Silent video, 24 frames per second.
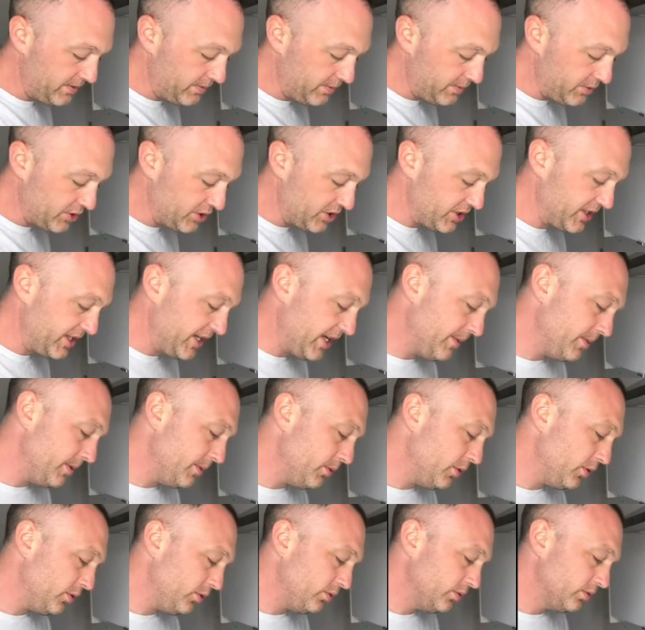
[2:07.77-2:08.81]
I'm just going to keep
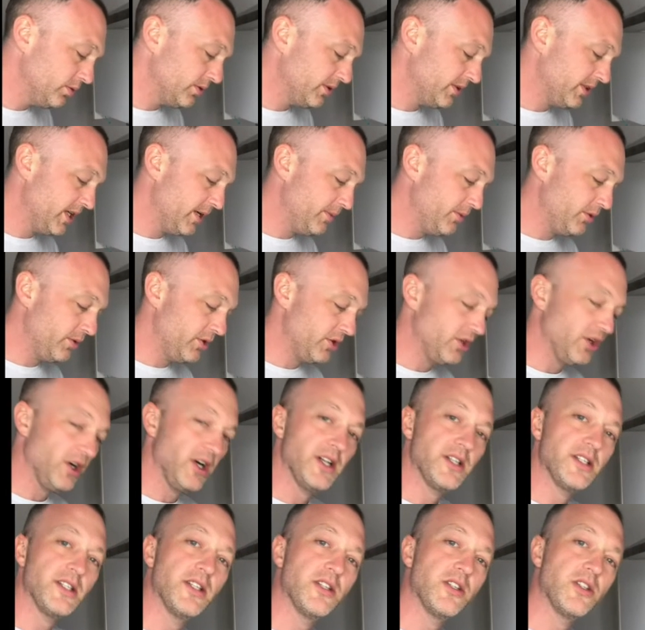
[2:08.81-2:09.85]
all the
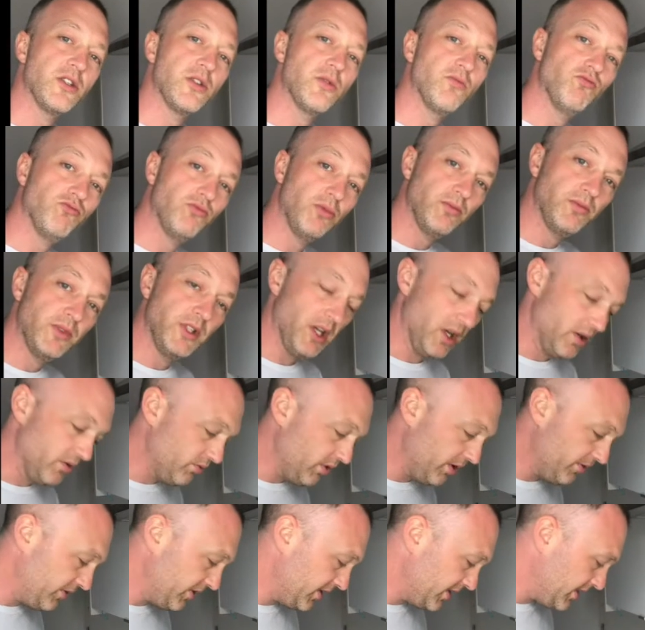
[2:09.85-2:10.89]
dices,
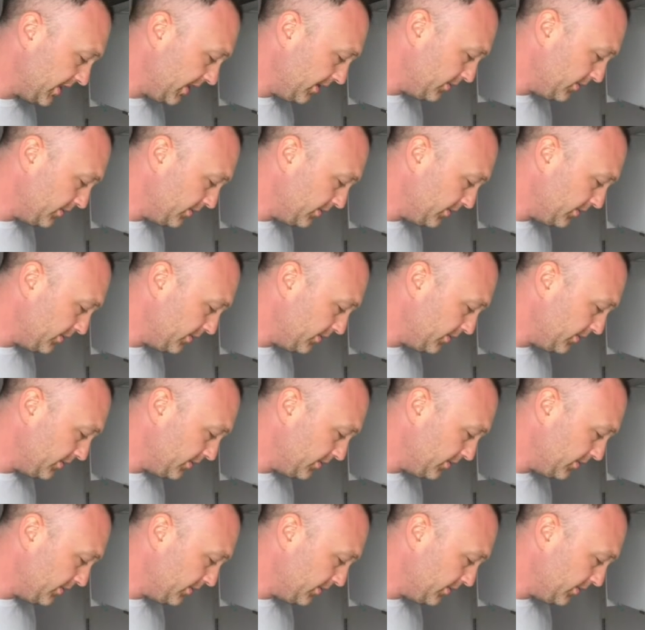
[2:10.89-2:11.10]
roughly the same